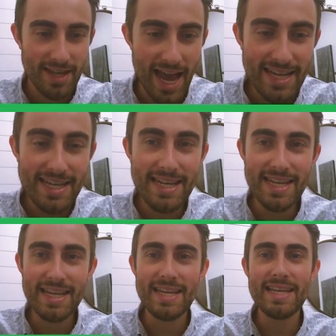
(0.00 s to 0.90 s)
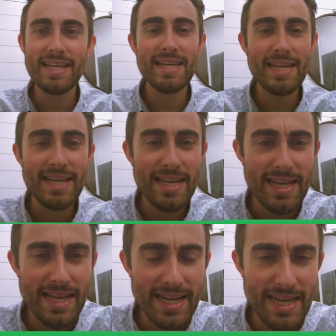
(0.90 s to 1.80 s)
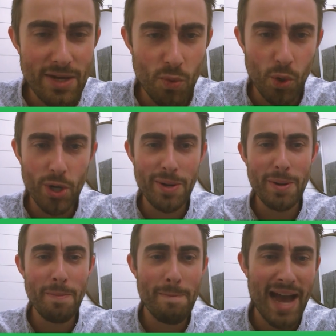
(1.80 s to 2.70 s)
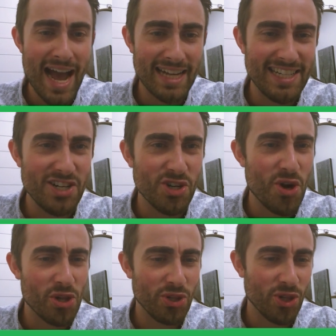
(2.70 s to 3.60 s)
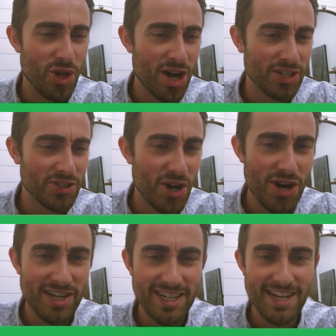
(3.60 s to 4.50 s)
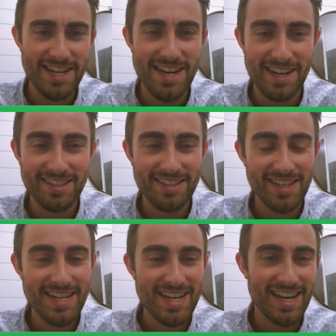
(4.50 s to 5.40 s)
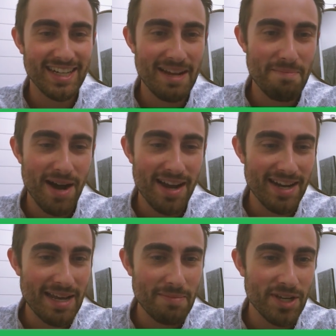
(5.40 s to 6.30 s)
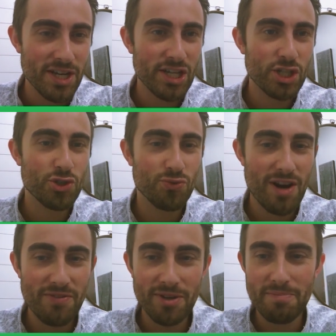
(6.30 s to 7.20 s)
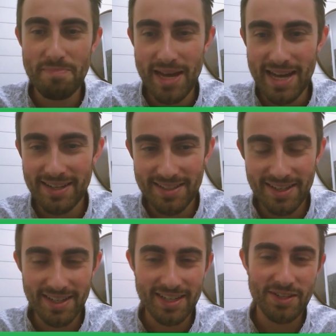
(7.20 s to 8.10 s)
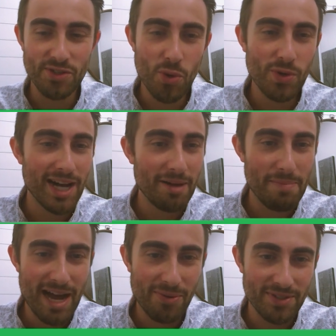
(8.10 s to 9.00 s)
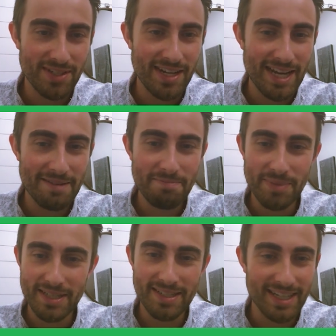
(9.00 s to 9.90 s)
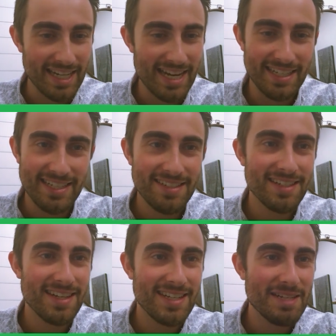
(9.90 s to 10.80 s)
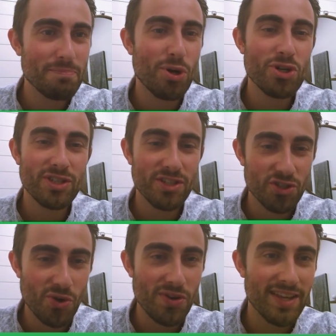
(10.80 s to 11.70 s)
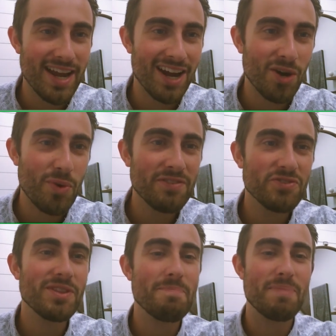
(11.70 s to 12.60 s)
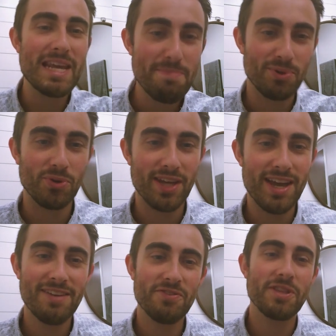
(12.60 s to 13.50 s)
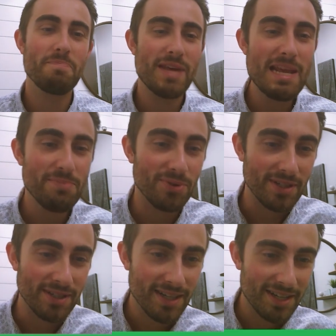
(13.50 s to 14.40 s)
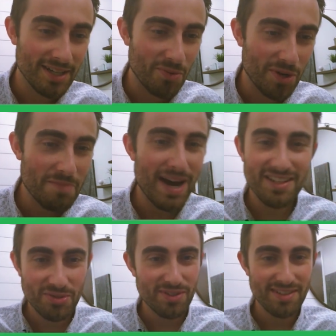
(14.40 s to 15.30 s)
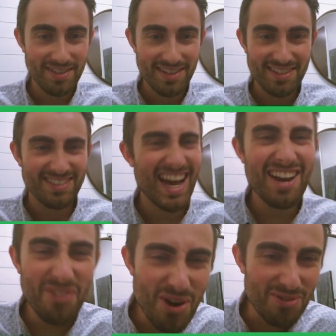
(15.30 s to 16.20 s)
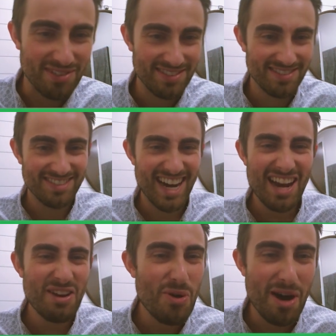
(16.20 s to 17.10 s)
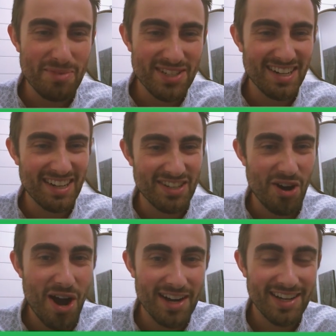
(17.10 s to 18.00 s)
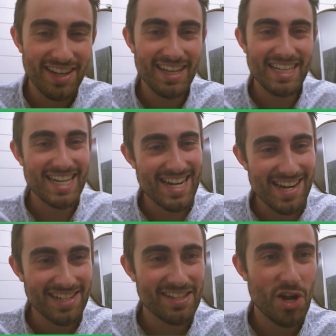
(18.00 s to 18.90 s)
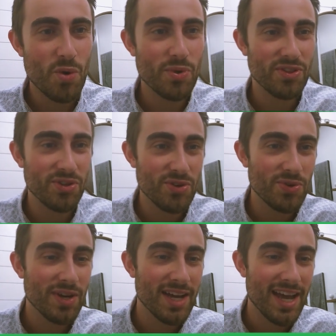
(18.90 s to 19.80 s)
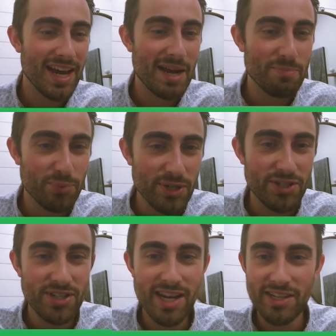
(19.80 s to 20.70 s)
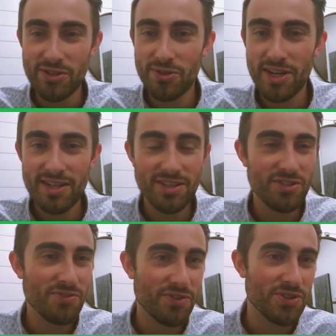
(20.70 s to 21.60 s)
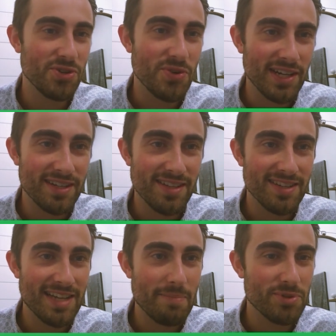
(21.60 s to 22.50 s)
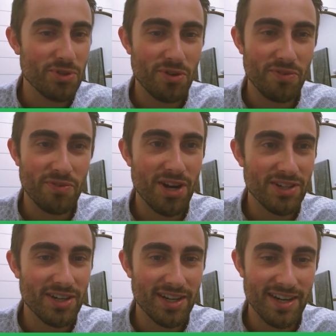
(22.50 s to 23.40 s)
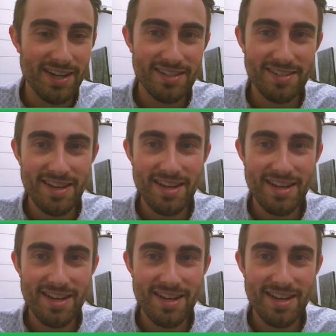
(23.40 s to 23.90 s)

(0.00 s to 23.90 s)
Hey, we're back here on Locked On Canucks. Again, my name, Trevor Beggs. No Kyle Bowen today, but again, he's pushing the show to the airwaves for the people, okay? For the people. What am I doing? I don't know. I'm just here to talk Canucks with you, and I appreciate you for tuning into this episode of Locked On Canucks.